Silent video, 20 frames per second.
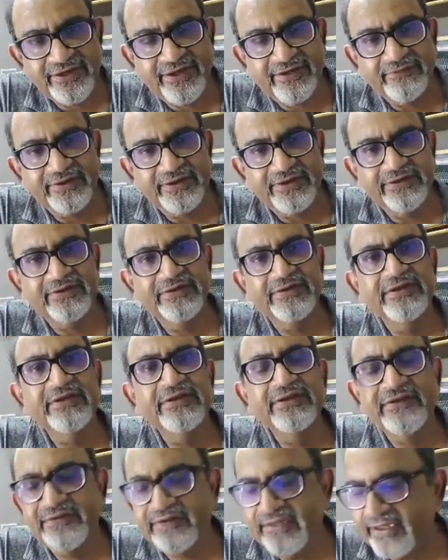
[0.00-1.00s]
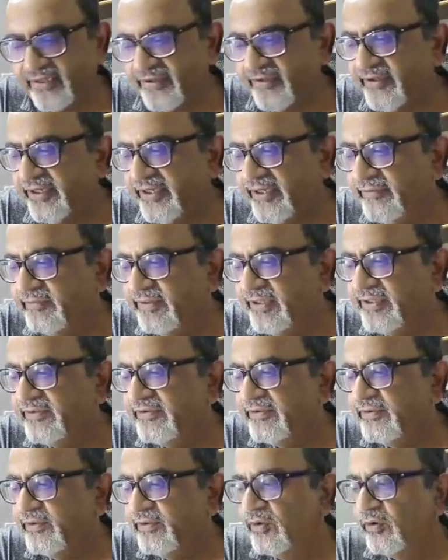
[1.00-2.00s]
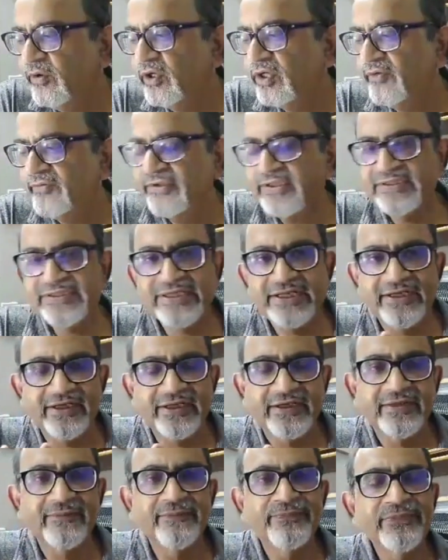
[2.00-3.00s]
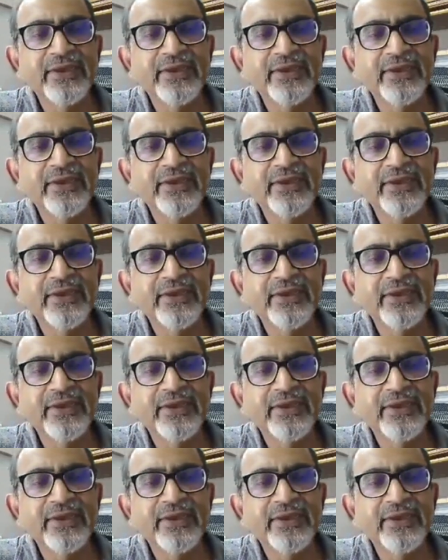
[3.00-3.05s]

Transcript: hemorrhage, secondary hemorrhage, all of these can occur.